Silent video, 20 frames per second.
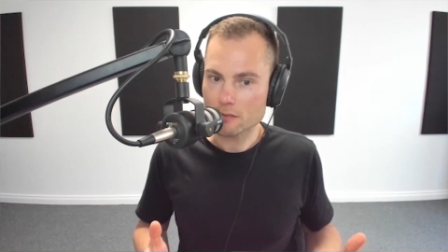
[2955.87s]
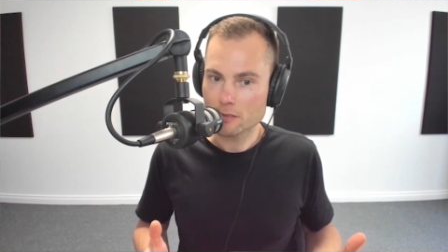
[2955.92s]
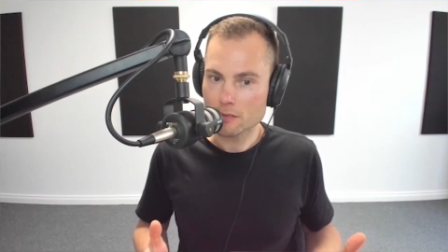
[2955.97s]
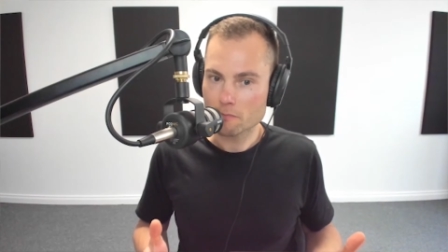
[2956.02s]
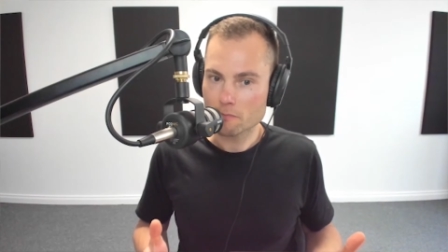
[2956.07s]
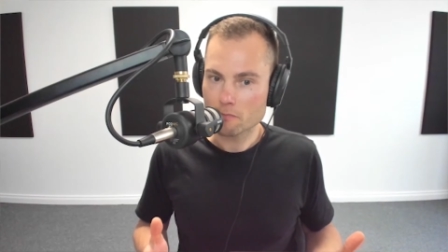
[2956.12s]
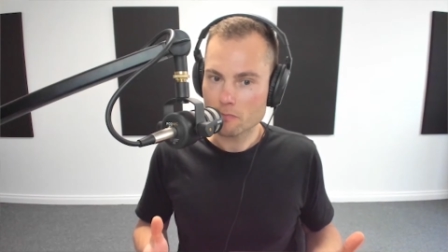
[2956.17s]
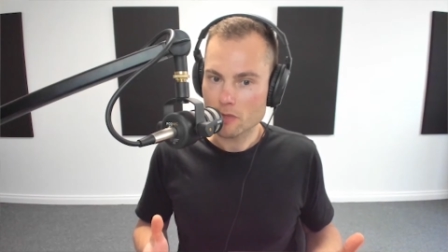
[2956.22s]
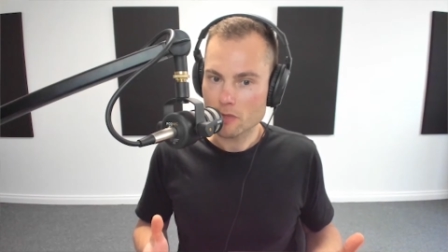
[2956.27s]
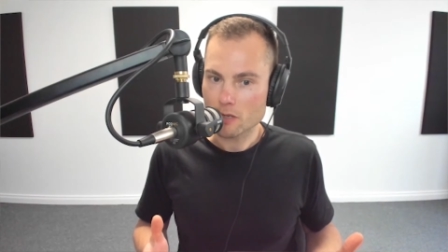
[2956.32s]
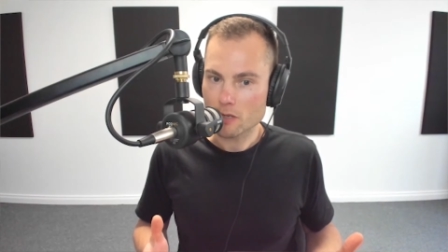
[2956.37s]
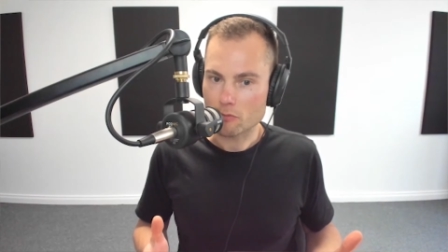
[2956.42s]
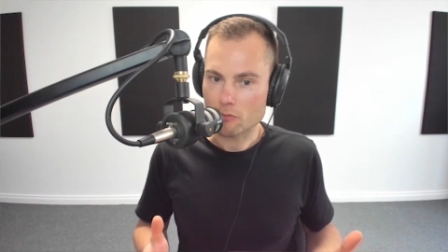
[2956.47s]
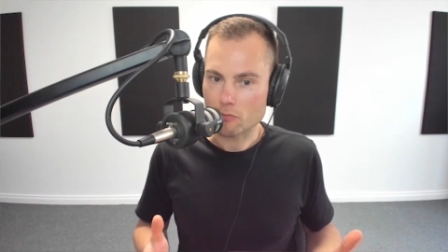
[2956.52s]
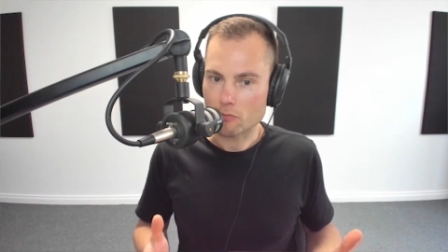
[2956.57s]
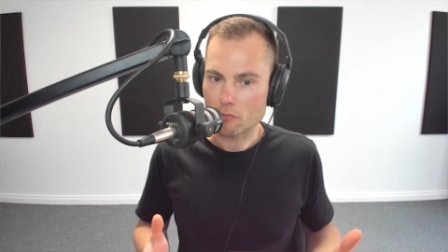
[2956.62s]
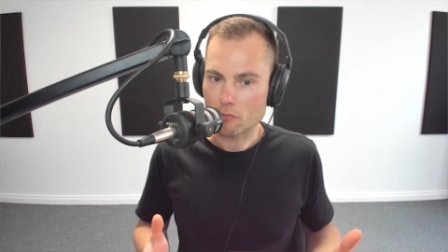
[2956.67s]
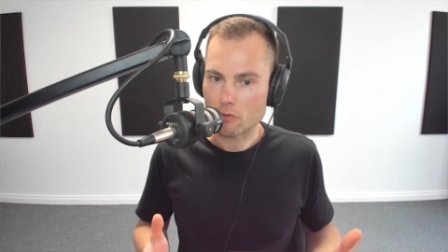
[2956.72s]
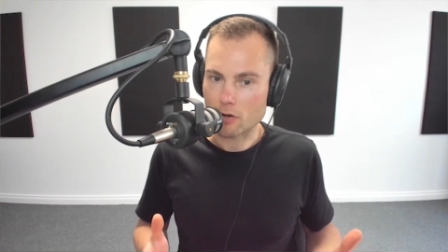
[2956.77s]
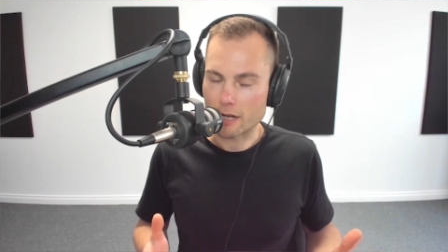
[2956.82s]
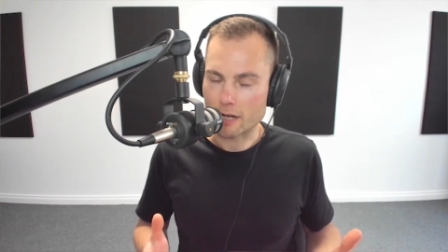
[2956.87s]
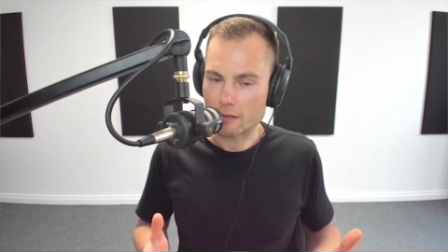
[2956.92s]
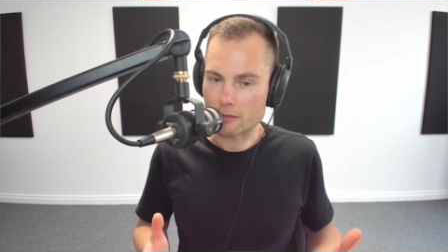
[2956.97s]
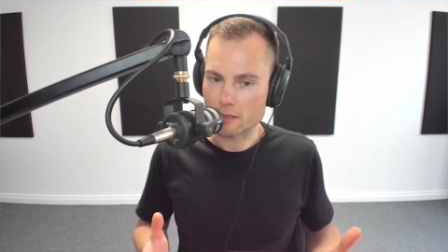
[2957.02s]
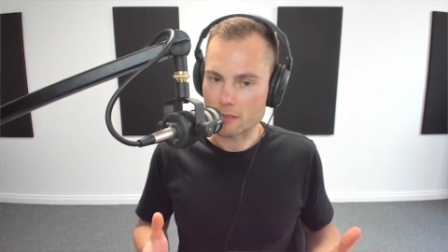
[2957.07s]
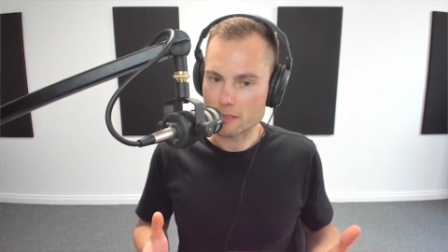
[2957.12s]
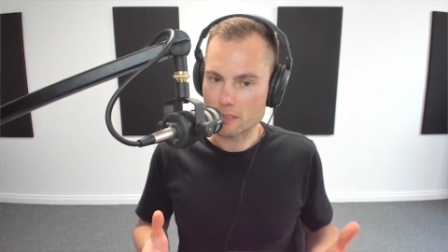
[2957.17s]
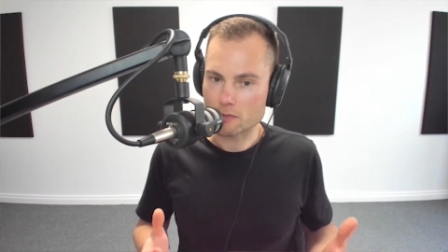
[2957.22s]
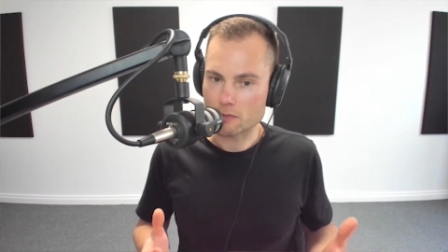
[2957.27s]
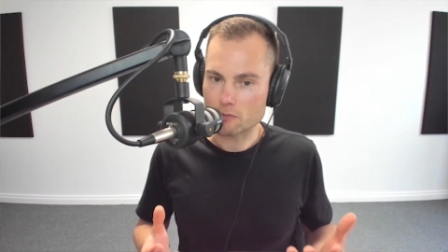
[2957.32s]
Yes right?
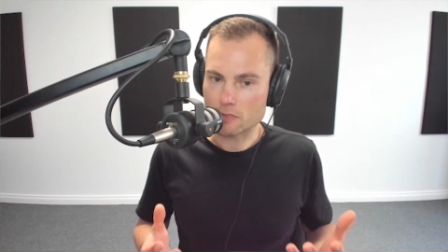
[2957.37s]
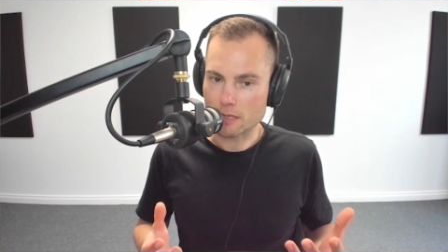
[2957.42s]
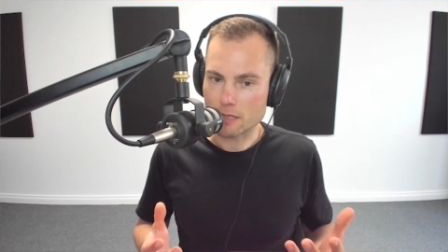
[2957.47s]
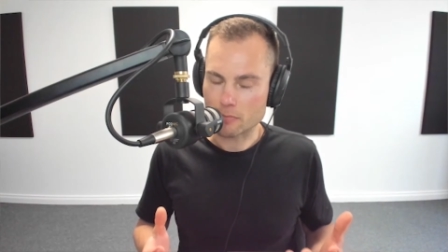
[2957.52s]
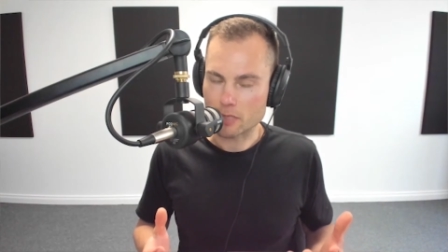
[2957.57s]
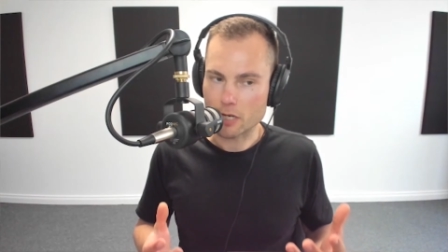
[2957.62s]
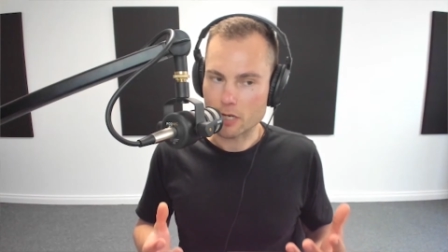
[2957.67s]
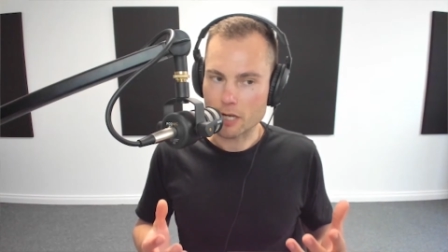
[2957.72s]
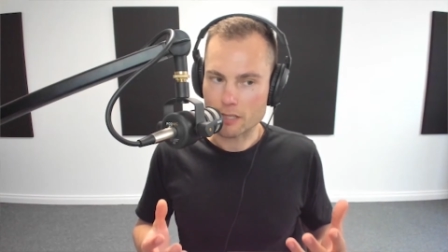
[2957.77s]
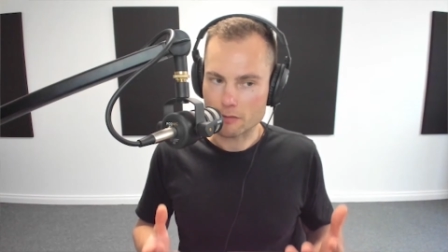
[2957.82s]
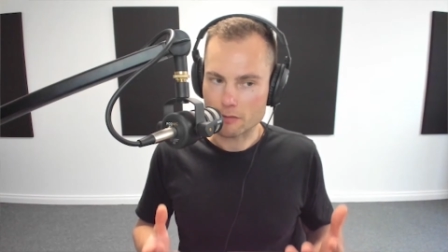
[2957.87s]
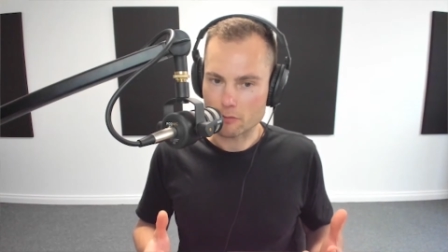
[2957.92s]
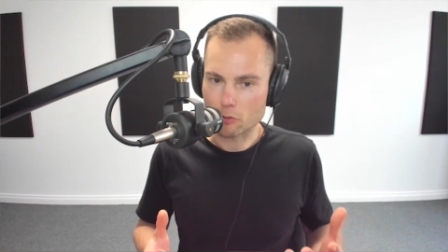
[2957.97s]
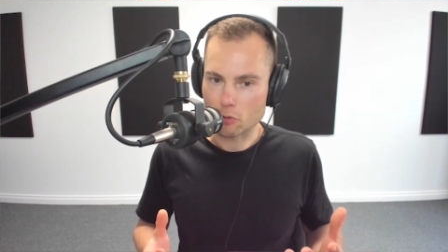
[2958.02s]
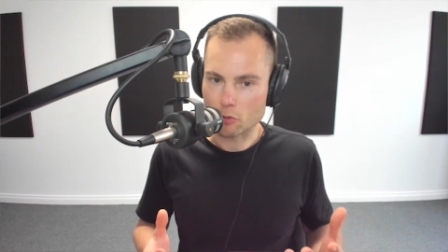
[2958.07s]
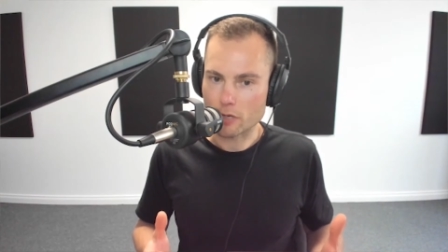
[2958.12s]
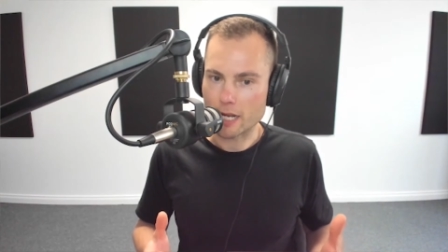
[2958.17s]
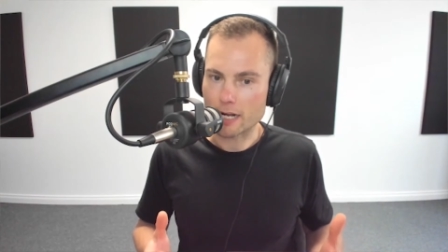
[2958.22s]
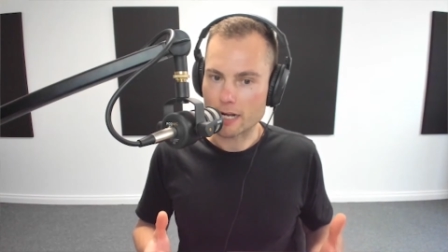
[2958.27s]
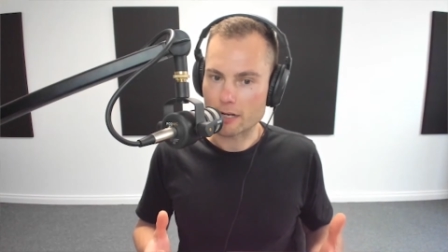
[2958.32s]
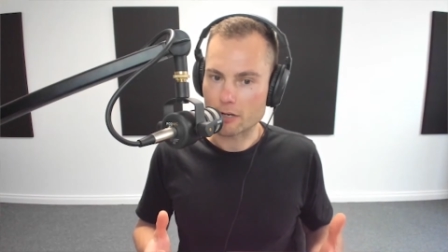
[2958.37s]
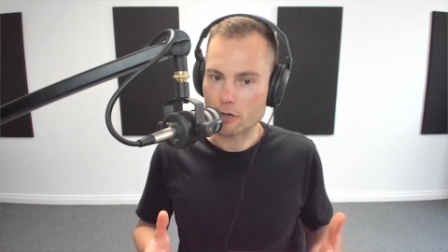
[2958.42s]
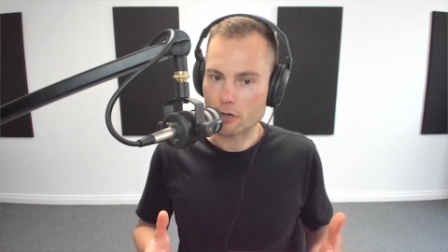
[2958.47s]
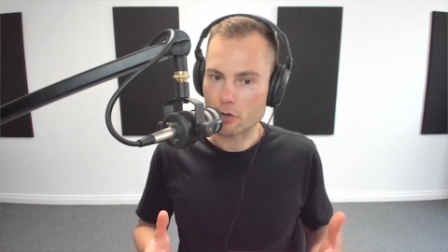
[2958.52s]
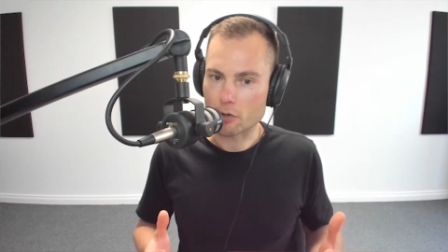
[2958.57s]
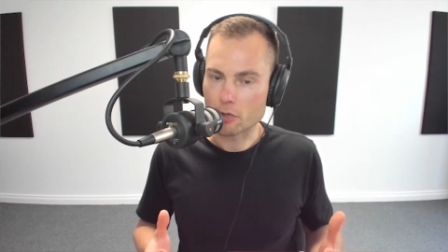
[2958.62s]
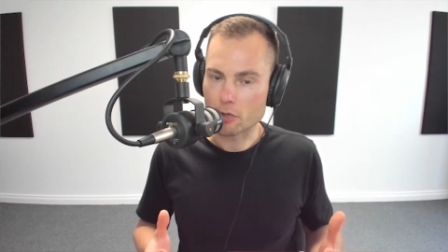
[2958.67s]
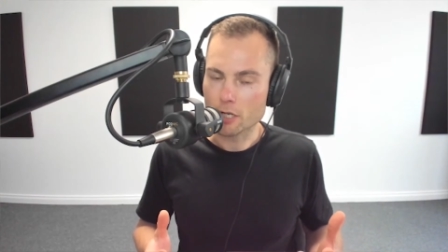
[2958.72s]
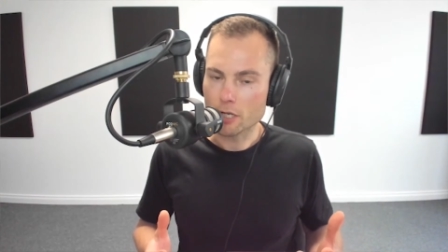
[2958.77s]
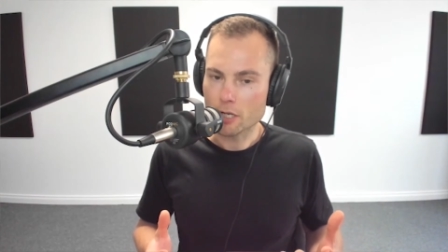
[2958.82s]
This is something I look at and go,